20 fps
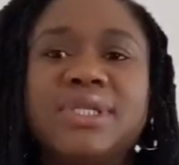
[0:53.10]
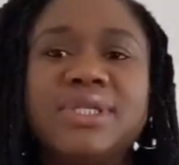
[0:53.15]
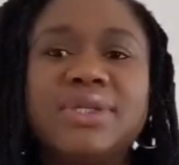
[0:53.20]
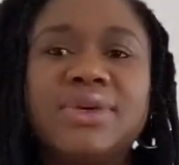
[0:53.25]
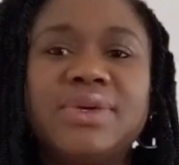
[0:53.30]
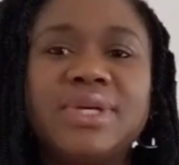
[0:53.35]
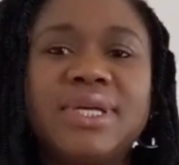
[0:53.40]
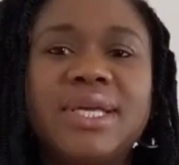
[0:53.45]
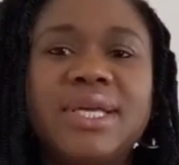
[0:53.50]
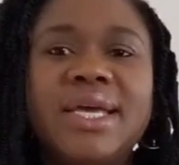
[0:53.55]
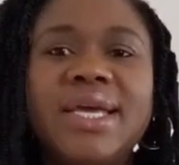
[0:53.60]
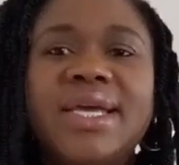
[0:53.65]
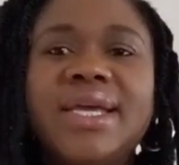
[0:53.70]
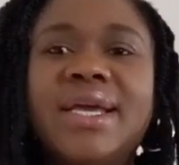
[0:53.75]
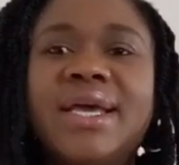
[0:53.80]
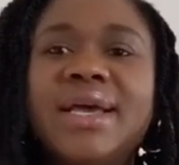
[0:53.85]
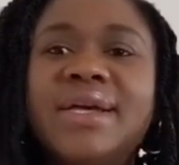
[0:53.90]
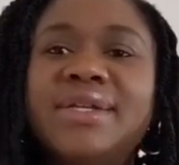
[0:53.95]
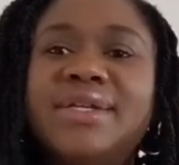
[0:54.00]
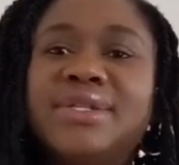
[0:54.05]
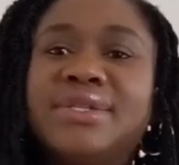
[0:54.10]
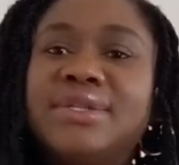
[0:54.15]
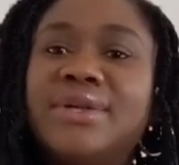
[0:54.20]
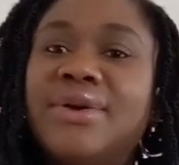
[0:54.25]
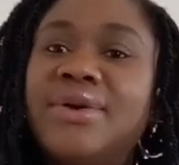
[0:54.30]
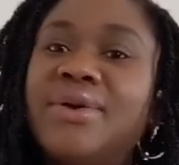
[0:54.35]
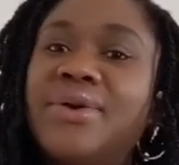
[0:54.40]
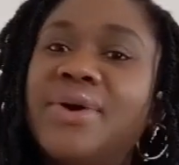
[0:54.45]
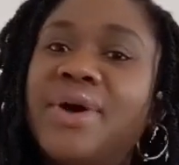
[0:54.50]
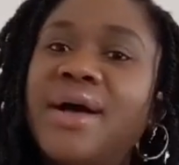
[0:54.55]
clothing, okay?
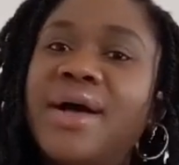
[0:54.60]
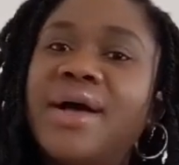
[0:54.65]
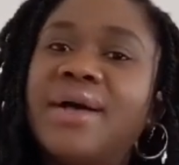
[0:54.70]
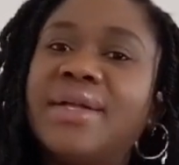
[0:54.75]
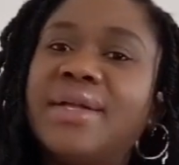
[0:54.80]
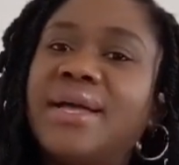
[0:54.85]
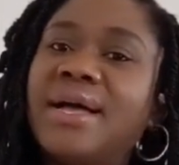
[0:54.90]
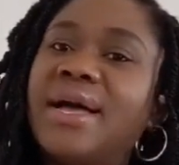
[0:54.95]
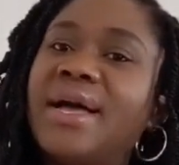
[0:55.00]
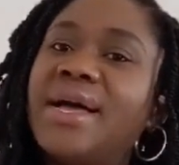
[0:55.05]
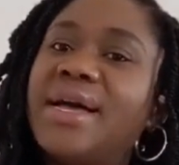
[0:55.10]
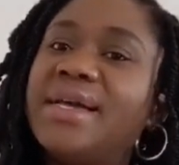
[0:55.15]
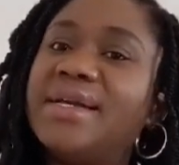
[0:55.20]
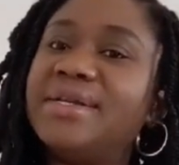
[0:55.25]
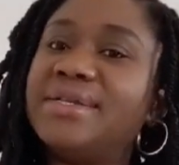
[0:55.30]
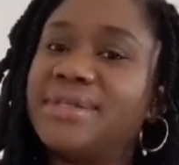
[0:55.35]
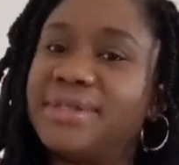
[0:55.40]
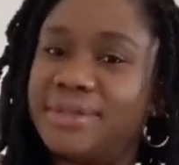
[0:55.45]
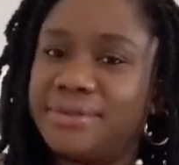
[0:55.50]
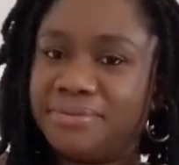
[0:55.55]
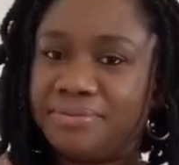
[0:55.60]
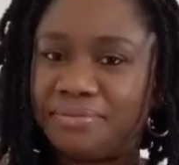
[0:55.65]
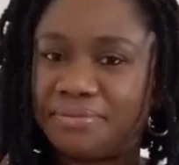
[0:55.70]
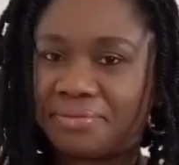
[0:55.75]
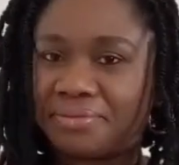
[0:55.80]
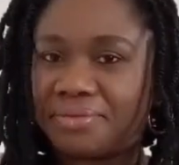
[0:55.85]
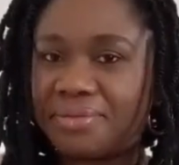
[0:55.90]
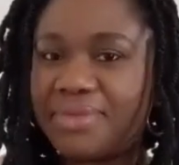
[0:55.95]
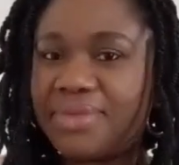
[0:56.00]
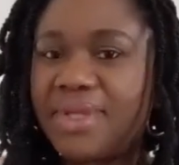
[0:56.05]
So
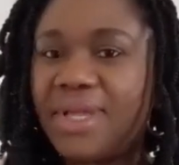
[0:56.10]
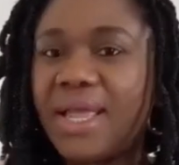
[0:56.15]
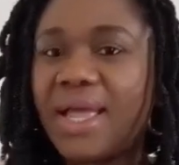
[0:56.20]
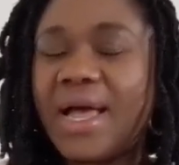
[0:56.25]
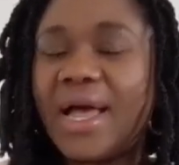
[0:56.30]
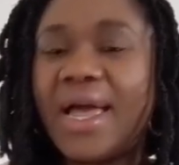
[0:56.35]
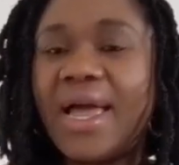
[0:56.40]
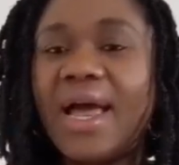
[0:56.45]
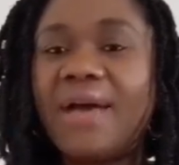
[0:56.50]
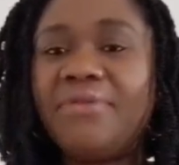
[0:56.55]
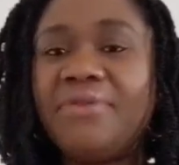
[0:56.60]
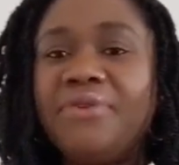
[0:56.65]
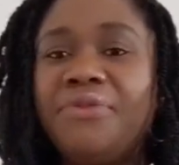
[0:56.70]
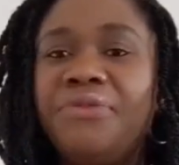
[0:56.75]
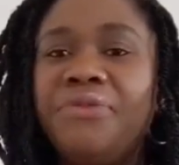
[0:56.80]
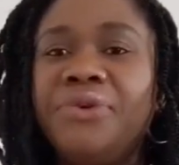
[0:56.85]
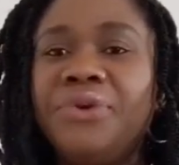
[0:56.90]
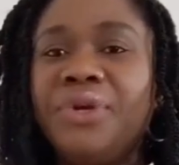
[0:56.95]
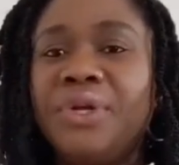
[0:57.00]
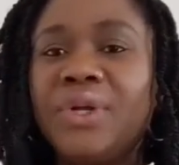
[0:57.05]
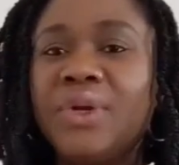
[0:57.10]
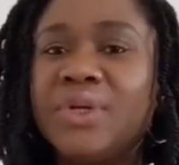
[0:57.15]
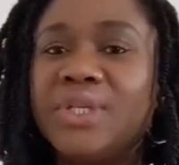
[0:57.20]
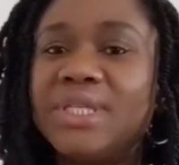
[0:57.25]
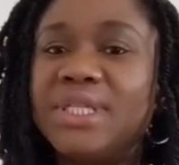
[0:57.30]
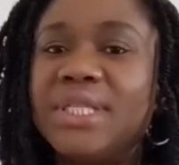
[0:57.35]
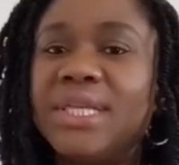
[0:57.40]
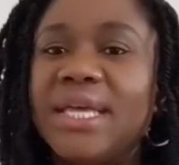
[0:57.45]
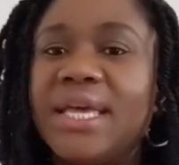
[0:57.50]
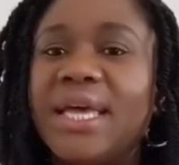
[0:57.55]
guys, I have a
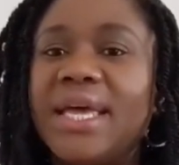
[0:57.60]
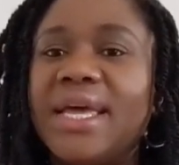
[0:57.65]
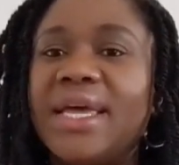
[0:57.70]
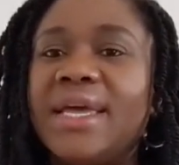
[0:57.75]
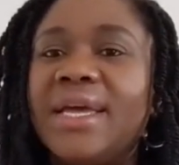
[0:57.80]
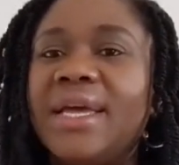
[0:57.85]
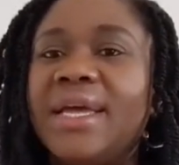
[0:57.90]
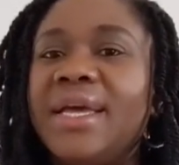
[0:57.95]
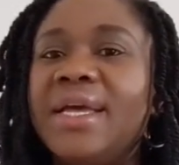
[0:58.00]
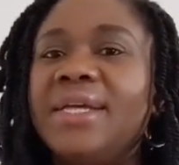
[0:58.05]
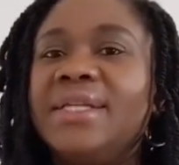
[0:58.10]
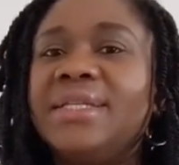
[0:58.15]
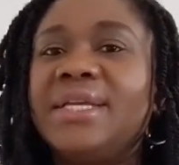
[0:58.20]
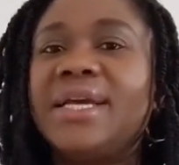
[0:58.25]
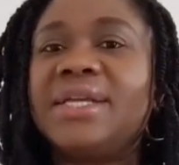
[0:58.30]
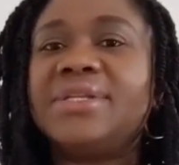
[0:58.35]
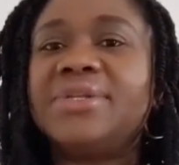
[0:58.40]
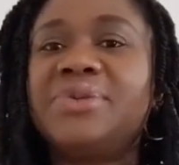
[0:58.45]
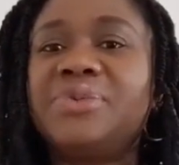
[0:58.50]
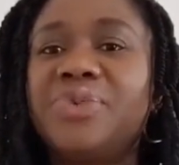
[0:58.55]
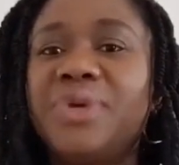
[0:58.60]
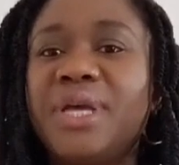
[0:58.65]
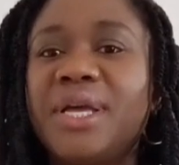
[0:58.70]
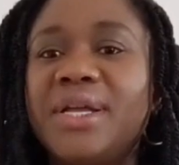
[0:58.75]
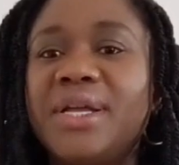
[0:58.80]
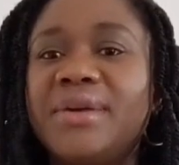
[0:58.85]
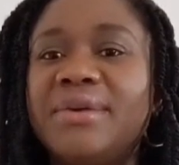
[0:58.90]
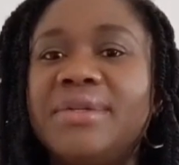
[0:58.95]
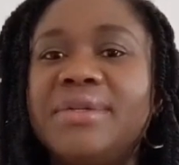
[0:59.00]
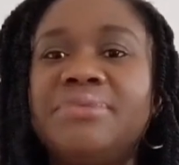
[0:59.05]
few clothing here
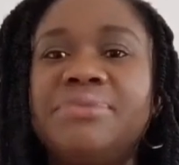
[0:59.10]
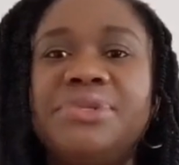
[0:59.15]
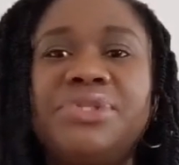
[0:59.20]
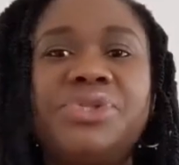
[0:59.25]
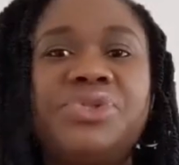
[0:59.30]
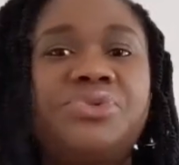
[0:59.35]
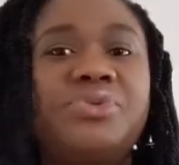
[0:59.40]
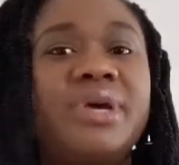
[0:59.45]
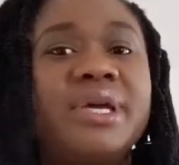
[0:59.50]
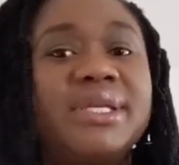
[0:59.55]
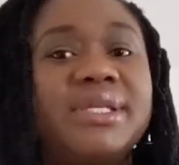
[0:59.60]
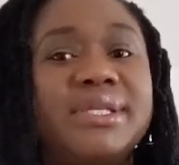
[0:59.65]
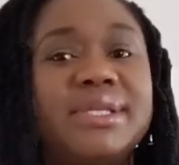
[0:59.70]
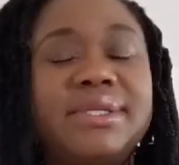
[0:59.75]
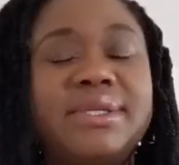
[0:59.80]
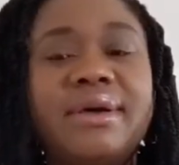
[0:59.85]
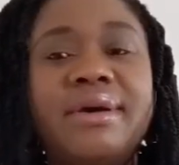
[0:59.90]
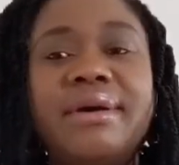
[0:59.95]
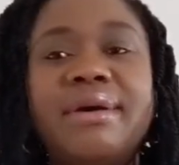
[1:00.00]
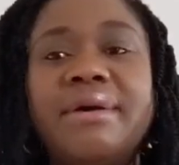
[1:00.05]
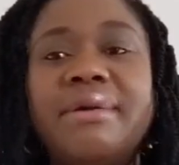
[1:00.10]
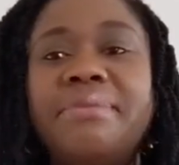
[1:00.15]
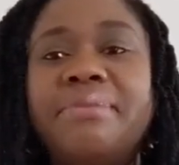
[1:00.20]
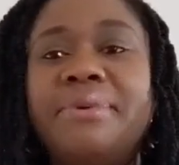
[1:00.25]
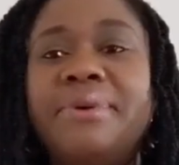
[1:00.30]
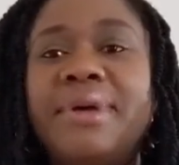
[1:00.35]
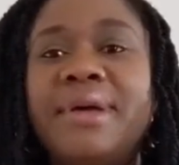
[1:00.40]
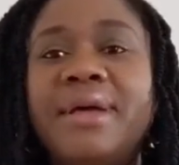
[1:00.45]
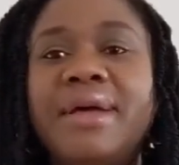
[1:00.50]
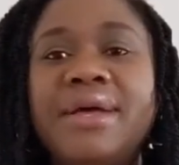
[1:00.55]
that we are going to be dressing
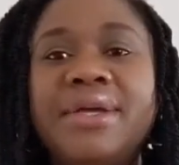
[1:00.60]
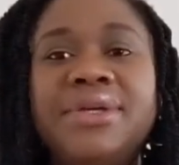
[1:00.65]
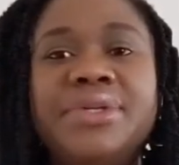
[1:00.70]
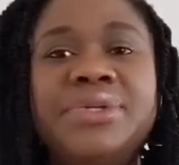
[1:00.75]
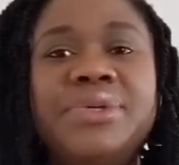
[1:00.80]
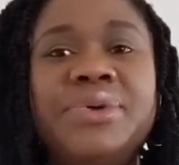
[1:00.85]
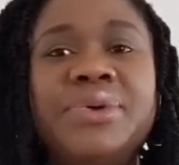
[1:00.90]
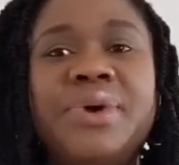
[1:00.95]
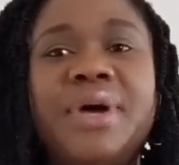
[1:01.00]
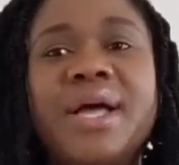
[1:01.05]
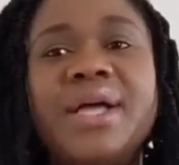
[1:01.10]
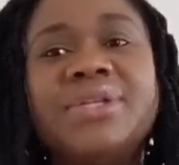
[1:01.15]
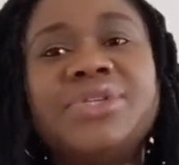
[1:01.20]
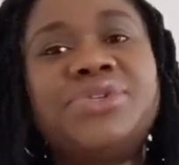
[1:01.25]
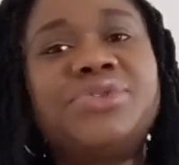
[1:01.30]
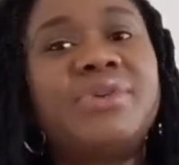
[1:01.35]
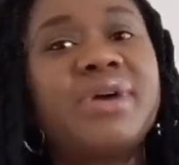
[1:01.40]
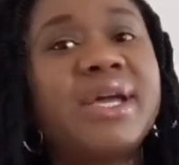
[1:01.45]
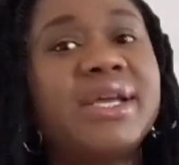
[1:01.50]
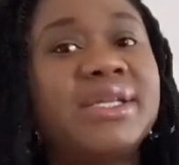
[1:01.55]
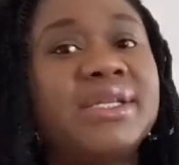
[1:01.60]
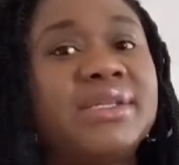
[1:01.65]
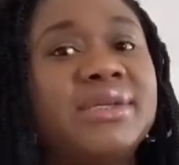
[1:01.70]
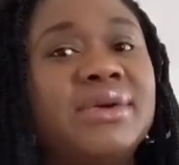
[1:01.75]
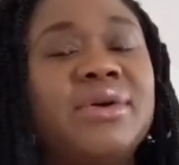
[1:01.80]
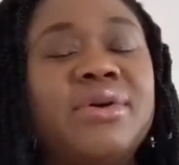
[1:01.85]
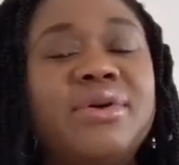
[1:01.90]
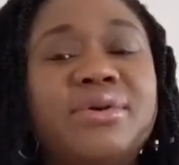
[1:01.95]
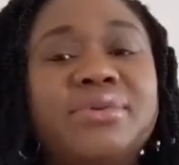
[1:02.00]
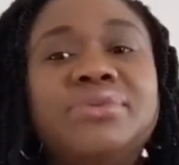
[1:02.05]
up, you know, and
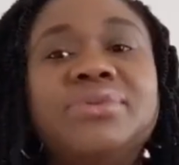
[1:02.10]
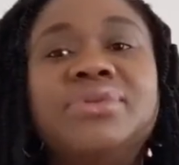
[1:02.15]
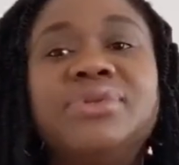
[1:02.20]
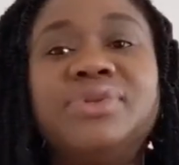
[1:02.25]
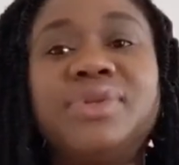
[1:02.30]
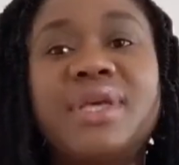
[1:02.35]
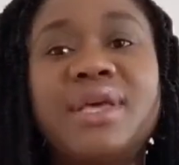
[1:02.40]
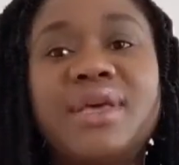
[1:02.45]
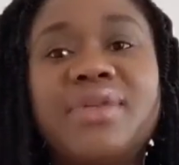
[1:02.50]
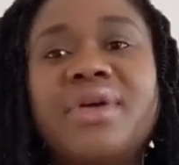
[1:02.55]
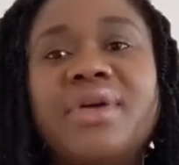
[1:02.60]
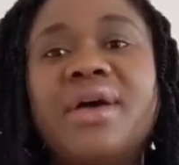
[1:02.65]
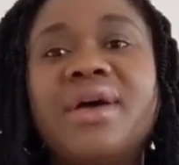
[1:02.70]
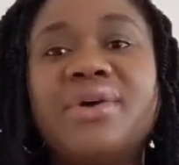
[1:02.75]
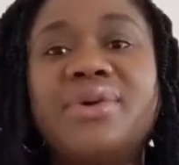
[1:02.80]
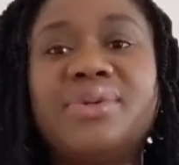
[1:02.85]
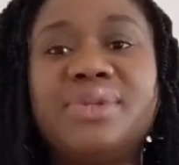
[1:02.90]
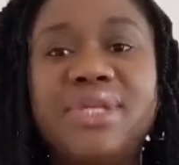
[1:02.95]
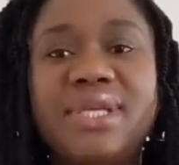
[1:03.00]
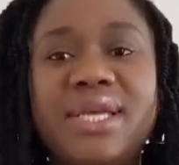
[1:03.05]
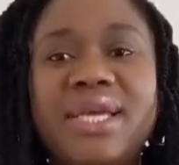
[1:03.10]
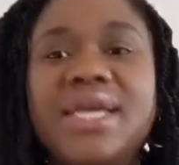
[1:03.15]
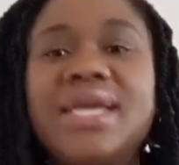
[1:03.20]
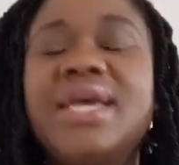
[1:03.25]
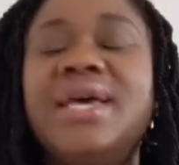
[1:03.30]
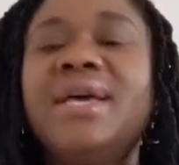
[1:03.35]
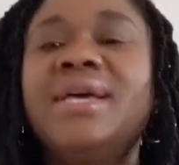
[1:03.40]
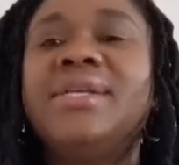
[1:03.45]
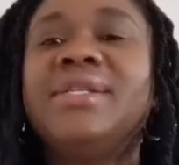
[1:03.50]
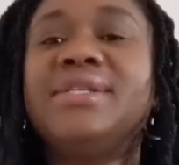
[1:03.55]
trying it all together,
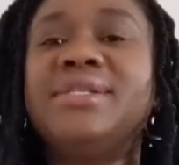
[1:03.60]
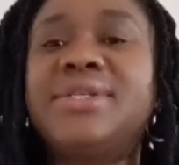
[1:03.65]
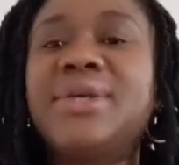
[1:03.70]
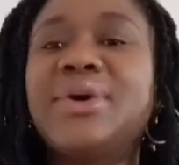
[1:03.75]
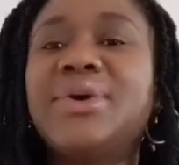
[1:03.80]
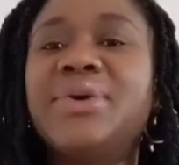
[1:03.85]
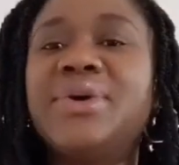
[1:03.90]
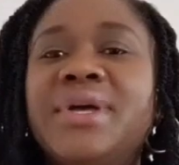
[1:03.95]
okay?